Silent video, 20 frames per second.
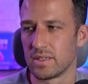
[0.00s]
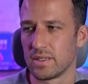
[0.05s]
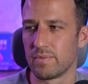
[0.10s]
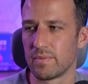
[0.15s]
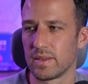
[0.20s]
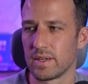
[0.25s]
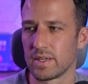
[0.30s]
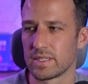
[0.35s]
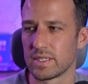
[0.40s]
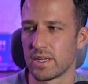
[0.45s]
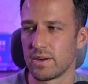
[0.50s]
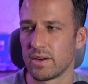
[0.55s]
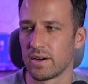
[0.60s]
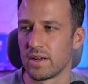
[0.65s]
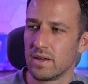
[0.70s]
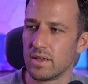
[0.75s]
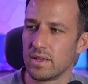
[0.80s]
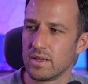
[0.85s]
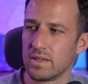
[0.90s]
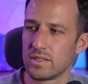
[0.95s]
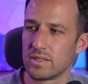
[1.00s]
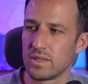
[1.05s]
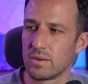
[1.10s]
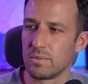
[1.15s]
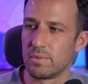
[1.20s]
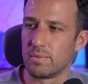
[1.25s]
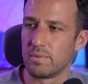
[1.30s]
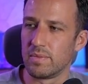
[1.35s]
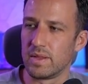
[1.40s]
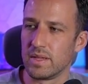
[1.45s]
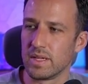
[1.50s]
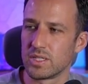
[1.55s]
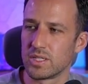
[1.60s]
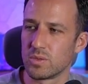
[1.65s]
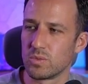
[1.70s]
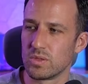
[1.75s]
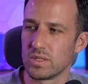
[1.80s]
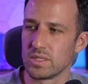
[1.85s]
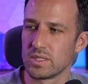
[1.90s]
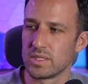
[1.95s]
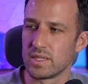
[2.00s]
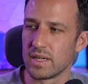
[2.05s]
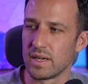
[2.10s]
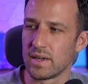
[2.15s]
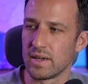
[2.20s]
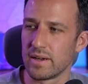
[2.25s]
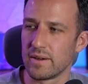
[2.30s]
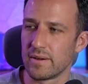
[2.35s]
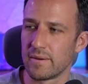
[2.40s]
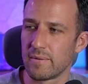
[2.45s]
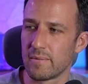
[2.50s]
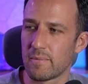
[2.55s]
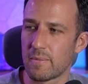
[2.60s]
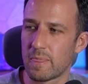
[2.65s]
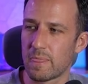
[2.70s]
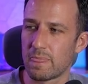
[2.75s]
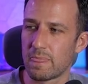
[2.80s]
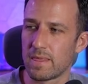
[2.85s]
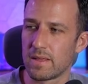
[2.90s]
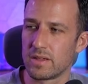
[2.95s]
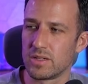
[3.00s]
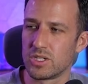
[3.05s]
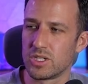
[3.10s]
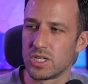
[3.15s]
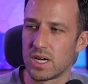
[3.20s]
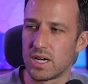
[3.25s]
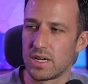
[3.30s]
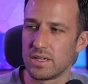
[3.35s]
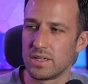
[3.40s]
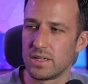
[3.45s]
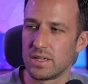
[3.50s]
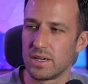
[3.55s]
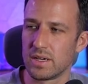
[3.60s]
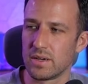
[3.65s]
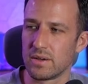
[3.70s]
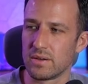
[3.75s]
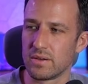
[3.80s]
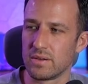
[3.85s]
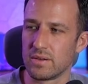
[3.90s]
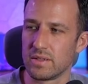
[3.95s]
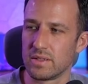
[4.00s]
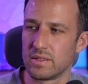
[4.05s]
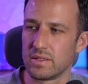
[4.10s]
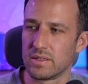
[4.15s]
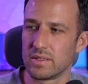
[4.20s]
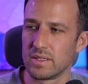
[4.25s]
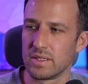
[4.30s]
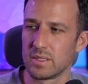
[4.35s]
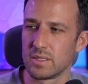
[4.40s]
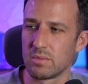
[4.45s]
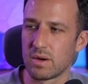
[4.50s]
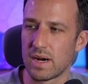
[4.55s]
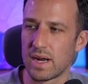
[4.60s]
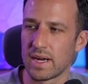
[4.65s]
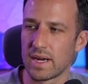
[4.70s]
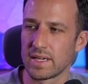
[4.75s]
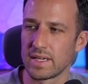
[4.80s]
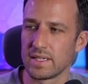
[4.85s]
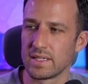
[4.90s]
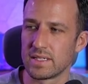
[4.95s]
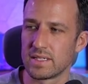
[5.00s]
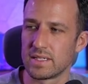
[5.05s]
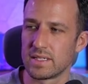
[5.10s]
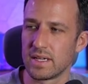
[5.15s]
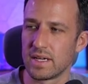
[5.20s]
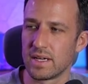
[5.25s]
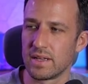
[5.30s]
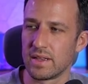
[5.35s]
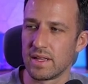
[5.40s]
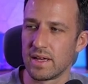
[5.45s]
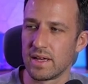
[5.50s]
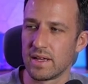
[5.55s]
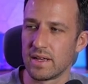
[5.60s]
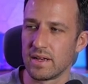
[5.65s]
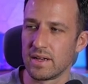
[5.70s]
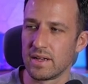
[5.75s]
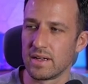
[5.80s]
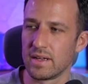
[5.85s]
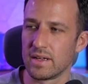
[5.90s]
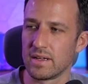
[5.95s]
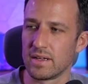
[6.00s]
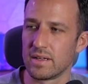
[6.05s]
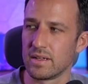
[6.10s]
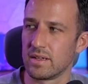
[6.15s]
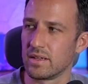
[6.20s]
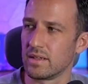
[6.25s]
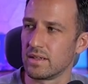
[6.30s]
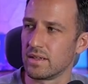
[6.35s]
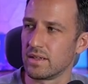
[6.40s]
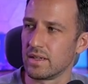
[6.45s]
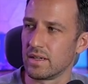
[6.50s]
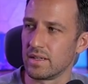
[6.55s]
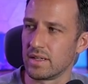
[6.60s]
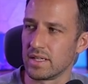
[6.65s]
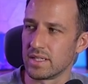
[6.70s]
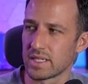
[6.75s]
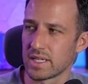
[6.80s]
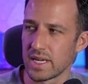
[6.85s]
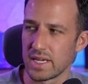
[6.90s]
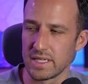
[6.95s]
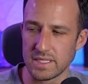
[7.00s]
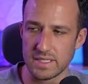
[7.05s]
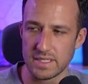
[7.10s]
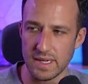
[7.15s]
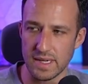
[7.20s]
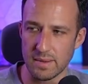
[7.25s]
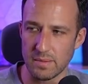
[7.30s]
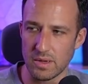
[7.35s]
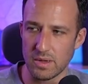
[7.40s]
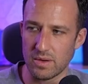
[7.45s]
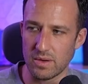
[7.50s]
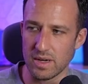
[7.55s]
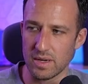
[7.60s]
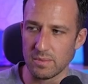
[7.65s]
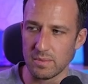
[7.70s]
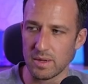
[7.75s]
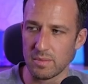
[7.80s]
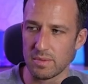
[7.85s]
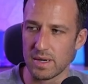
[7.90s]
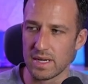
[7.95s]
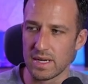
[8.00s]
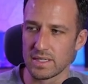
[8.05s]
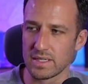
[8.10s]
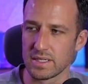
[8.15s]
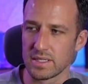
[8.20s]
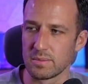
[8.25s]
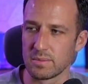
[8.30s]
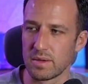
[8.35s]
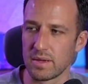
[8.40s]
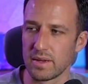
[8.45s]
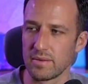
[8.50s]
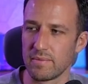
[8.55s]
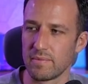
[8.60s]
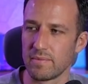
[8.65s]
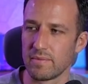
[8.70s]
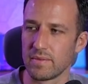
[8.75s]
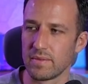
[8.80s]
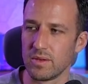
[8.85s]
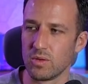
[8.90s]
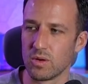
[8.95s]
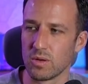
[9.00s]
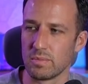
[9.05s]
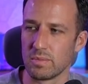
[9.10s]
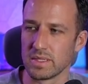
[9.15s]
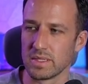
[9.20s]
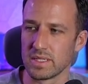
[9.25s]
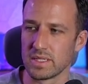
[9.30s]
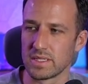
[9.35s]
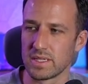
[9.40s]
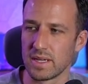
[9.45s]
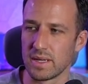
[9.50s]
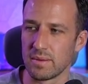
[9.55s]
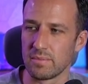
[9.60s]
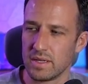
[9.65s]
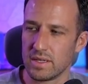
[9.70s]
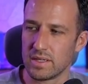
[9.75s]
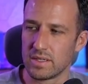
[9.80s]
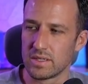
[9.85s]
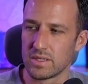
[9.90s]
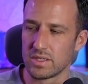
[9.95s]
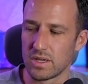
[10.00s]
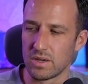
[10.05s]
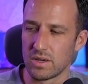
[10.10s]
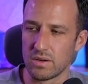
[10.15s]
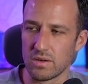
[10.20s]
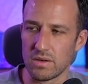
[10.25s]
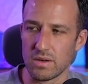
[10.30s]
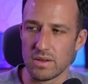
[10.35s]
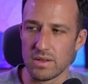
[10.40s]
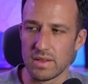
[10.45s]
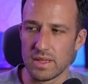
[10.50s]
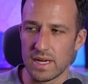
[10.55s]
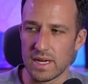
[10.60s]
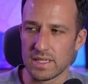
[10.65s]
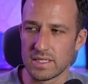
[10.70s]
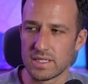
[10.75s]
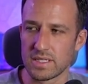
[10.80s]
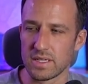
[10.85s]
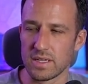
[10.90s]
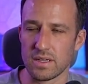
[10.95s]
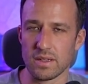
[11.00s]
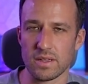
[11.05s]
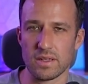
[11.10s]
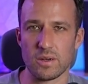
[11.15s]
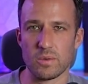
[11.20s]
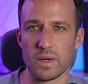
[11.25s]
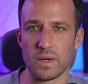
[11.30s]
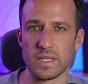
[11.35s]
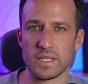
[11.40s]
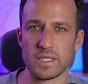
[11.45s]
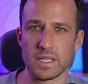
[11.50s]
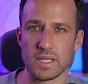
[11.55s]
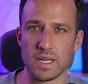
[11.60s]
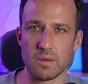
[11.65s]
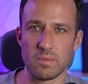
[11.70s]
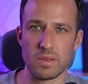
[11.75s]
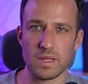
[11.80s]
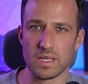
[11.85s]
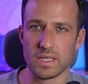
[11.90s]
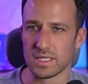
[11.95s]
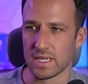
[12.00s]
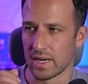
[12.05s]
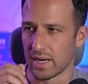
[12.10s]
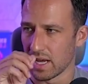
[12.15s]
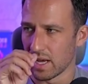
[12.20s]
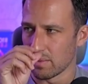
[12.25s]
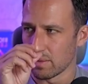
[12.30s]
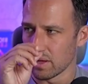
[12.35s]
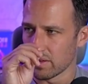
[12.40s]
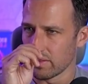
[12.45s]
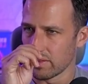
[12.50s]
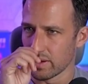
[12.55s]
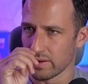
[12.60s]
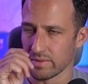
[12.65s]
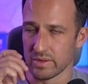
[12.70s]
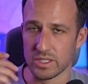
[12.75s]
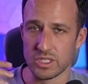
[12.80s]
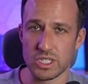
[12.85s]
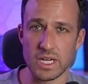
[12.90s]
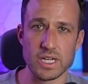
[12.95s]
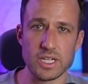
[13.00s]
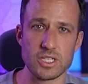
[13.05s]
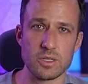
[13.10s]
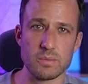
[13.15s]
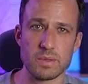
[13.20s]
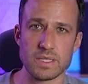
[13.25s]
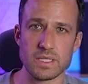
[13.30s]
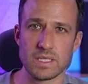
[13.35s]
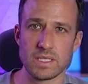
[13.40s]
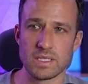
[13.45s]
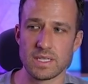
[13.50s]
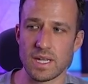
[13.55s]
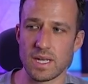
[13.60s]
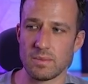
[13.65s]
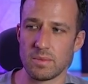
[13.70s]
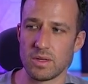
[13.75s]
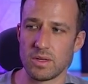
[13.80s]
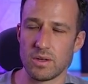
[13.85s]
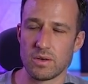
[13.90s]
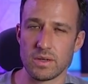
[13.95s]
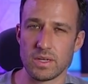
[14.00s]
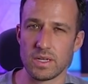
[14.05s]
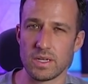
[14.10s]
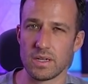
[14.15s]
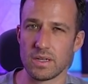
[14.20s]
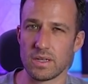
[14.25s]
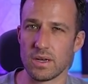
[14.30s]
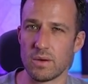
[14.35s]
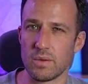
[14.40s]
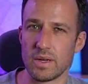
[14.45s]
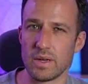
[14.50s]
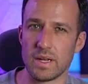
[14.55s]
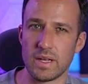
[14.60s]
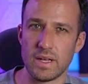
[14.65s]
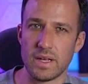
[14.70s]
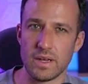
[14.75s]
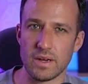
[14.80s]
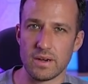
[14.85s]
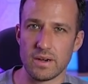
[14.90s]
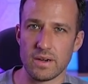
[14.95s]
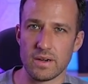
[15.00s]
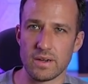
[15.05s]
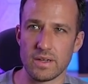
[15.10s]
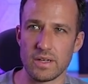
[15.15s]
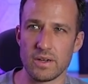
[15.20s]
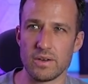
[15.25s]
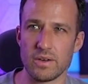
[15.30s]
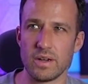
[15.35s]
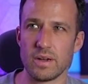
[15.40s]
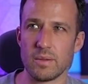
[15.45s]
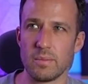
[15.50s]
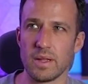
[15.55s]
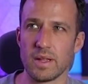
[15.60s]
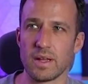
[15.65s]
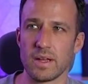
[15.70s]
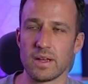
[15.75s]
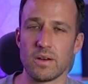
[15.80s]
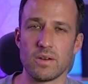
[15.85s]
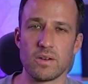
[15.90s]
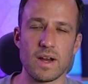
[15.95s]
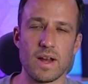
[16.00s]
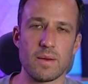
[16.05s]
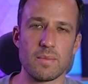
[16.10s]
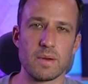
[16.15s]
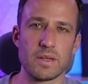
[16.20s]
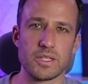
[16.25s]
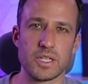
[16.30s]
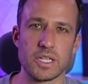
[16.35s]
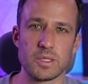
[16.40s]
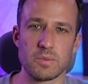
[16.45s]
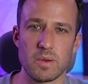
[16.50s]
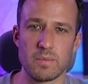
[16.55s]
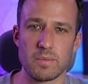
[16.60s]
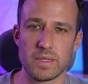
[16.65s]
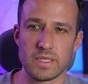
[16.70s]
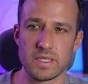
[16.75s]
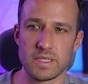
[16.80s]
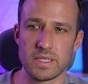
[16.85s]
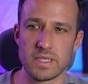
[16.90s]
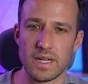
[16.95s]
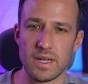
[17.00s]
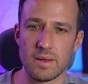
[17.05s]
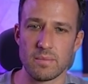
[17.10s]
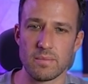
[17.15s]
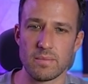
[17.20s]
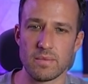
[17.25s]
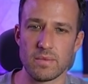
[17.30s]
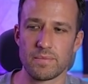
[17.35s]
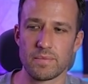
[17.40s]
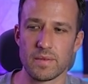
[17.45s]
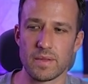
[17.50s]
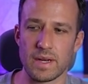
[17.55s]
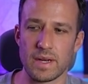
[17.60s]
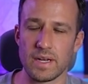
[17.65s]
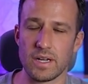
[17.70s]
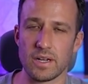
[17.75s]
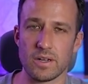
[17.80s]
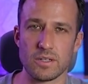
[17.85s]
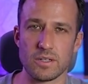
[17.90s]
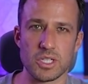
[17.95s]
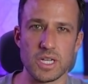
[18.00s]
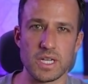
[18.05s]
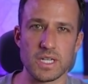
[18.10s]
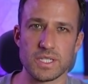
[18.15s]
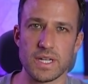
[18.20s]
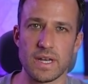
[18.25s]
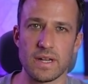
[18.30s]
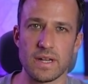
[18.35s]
etc. So this will say John Doe, these brackets, and then in this case, demo automated practice, but your business name. So that's a little way to keep things dynamic. If you ever change your business name, you don't need to go in here. You don't need to be like, oh crap, I changed my business name. I need to go change that in